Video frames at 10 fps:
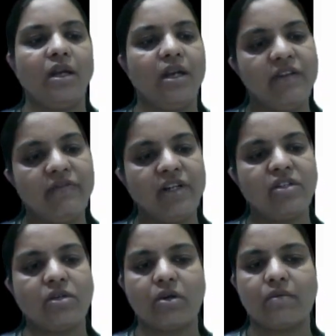different
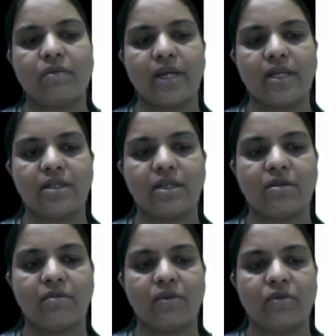stock price
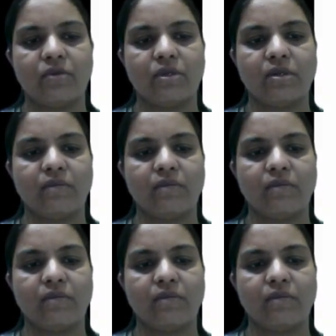attributes.